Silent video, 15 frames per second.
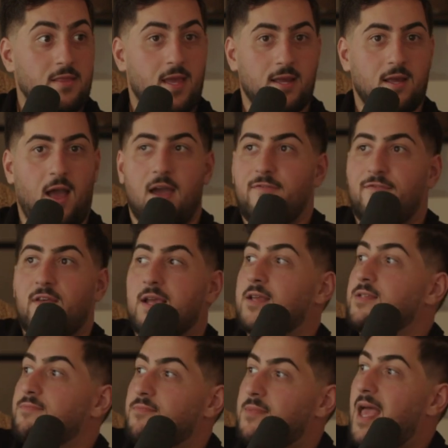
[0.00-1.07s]
like I feel
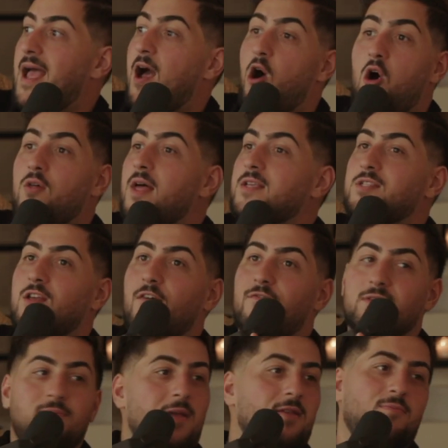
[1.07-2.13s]
like all that stuff
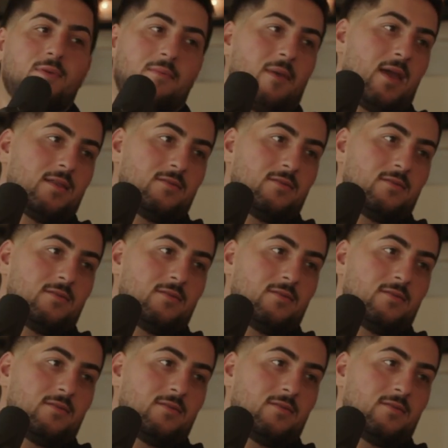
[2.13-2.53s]
is meant to be, man.